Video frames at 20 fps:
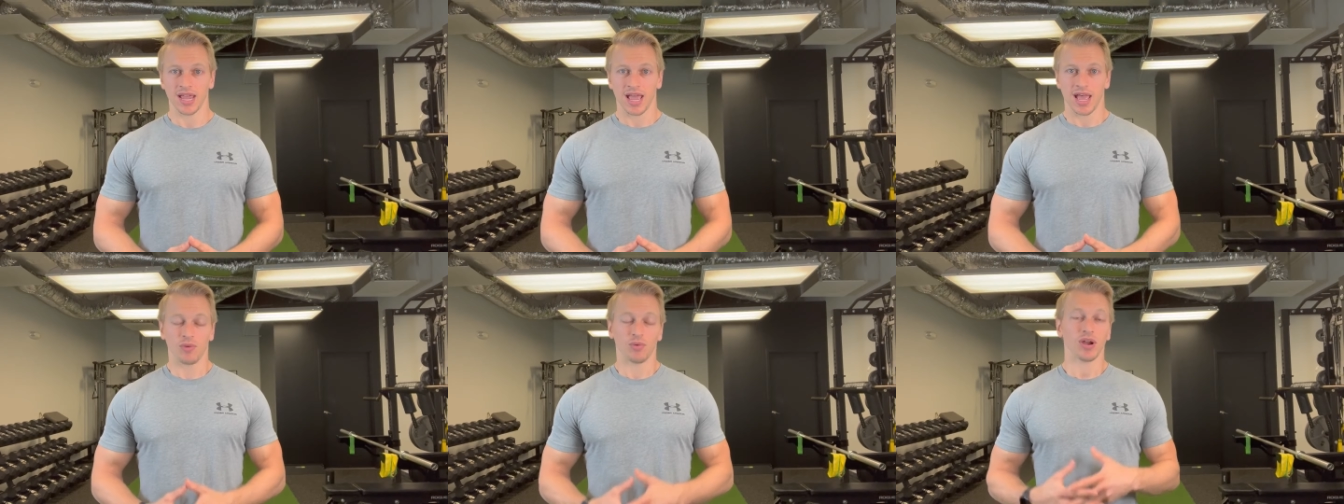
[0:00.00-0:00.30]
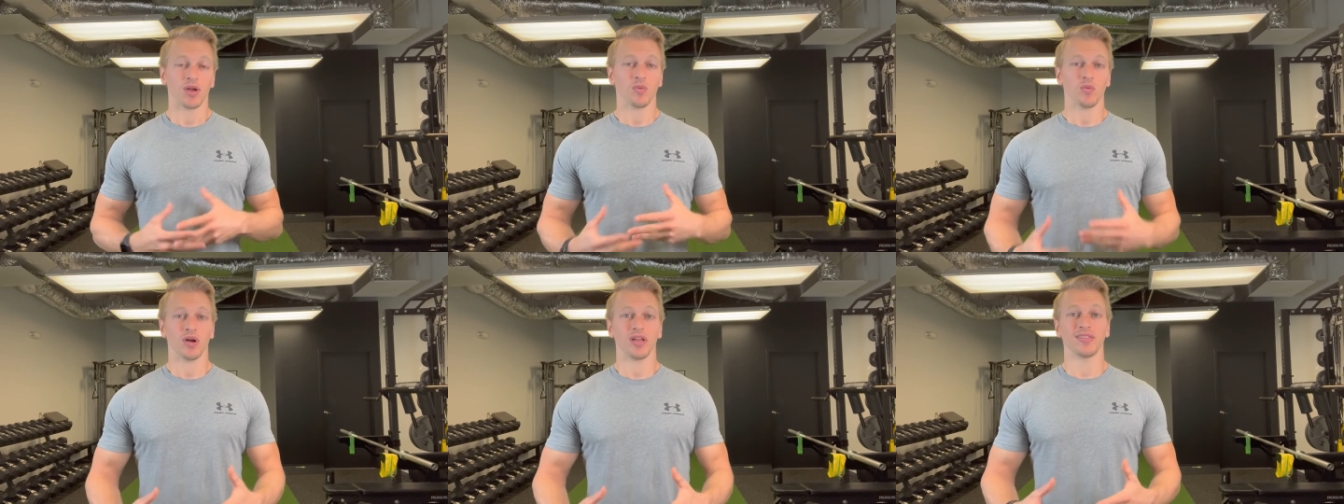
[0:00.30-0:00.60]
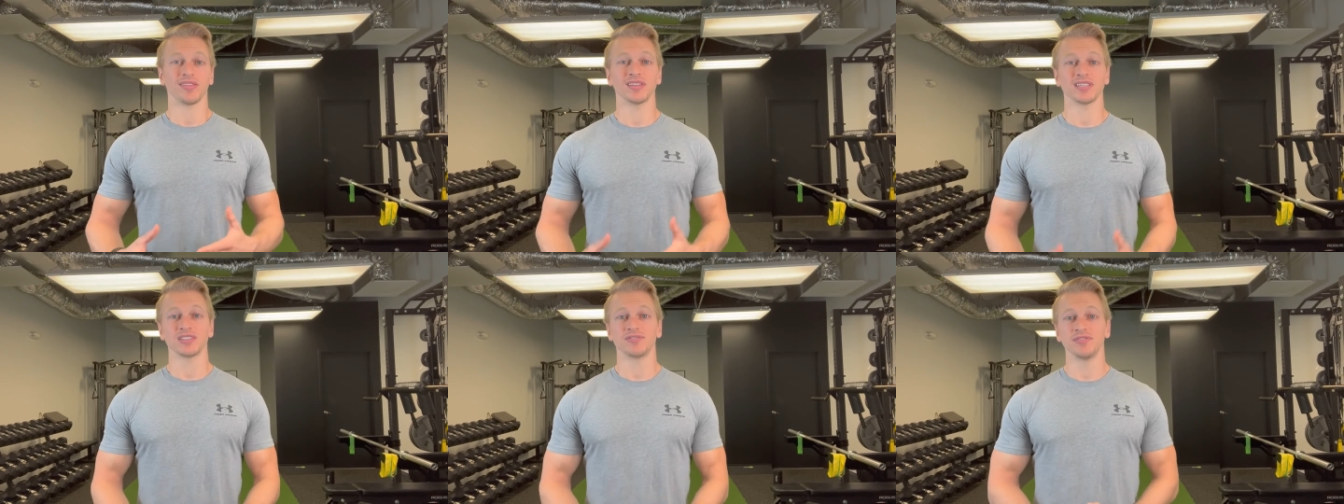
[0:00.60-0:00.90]
And what I
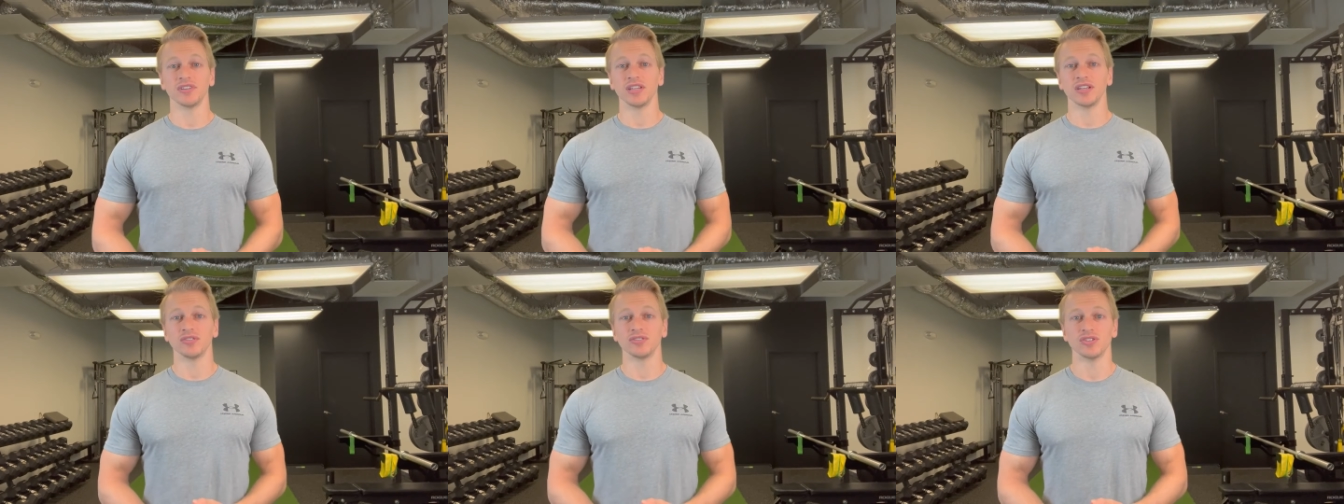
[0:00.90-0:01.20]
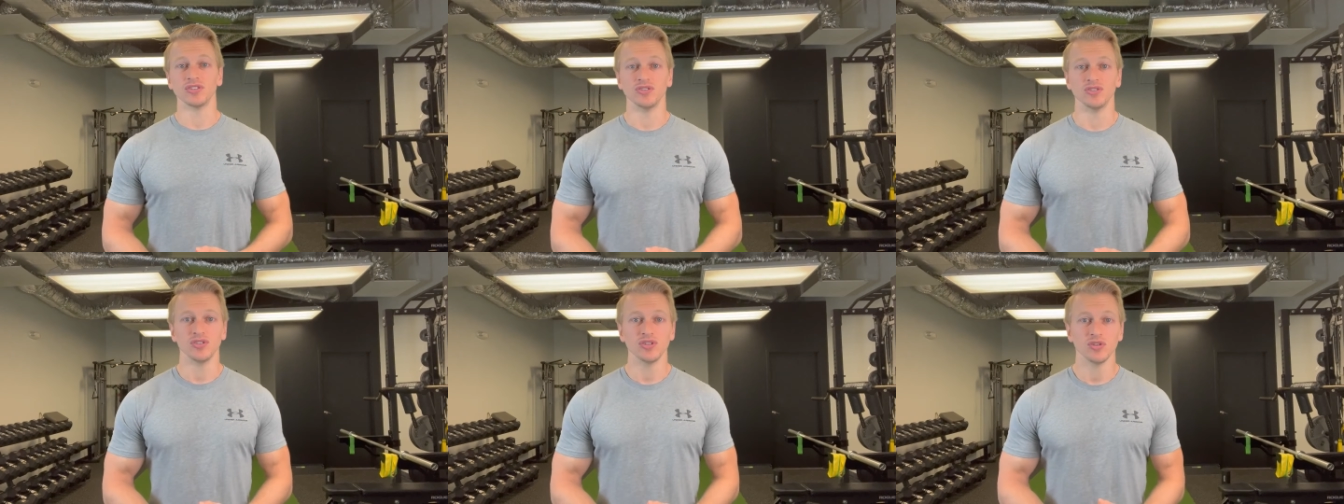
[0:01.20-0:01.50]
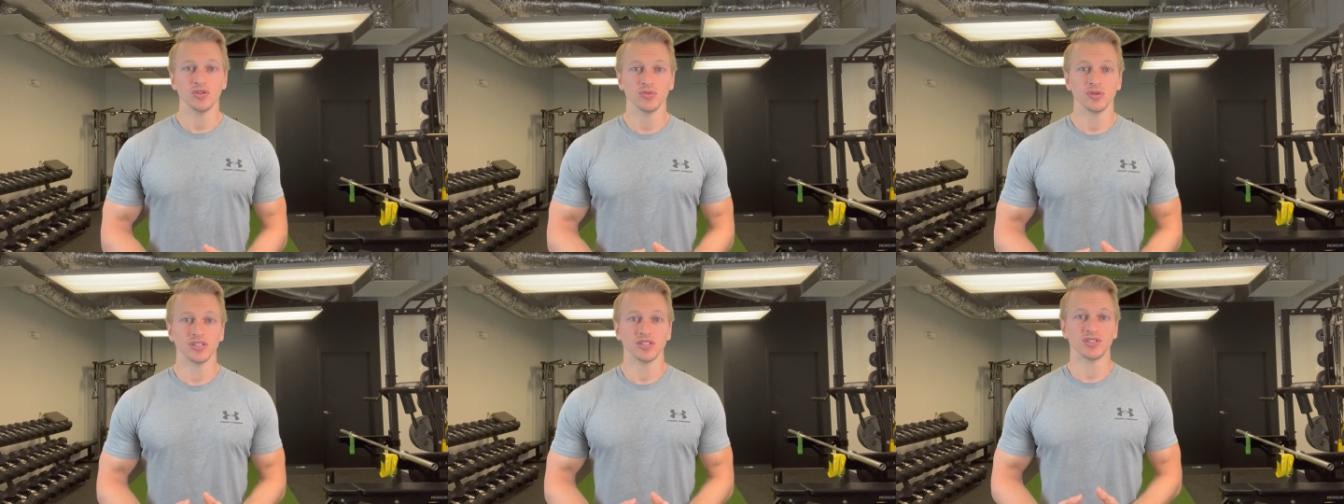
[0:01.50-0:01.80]
want this video to
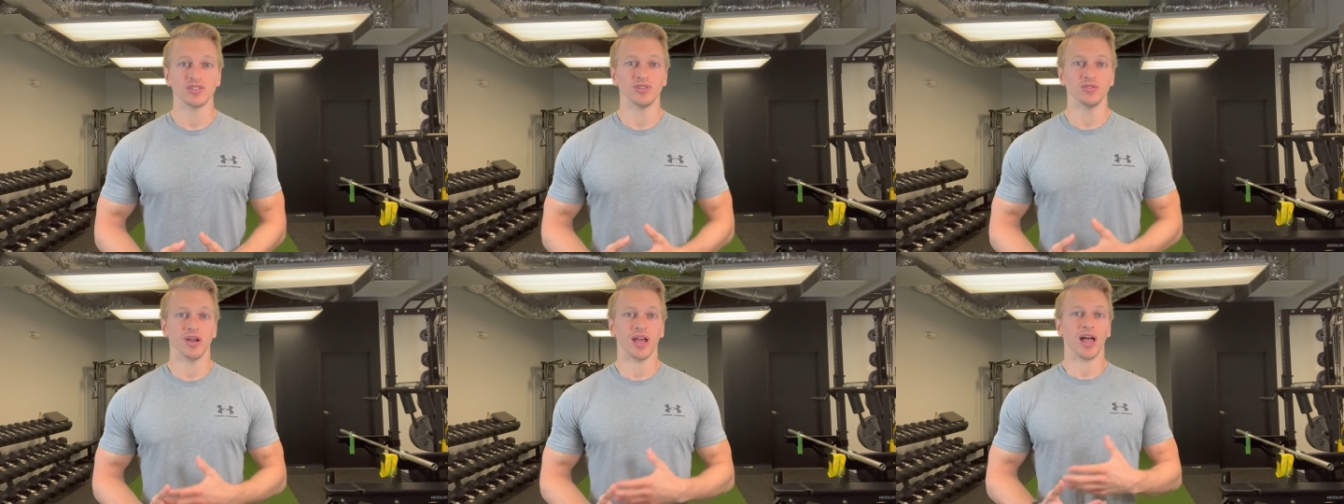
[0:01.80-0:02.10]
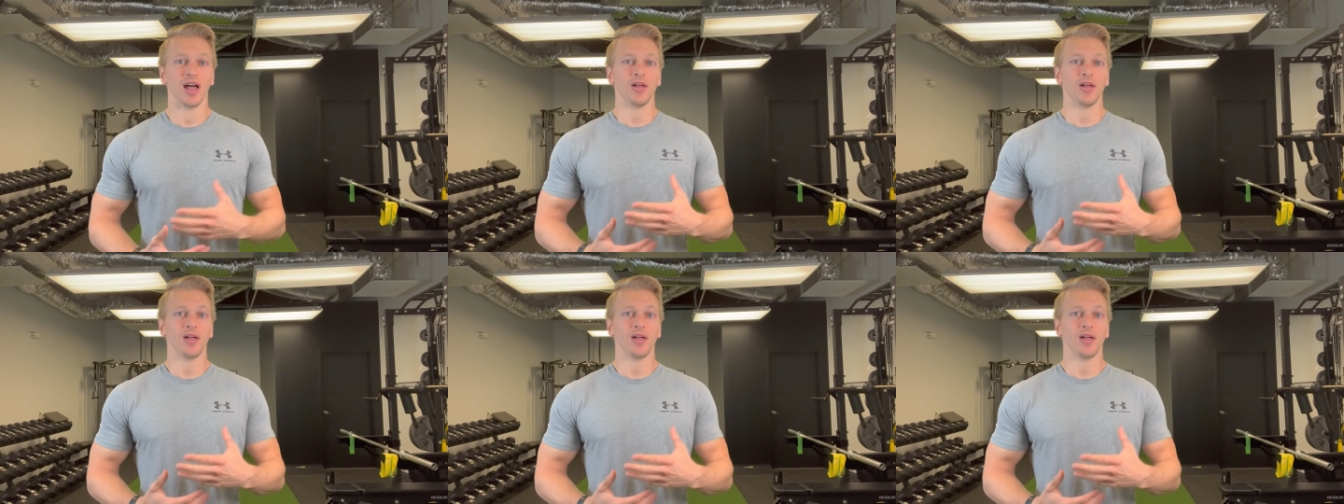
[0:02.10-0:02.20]
do is to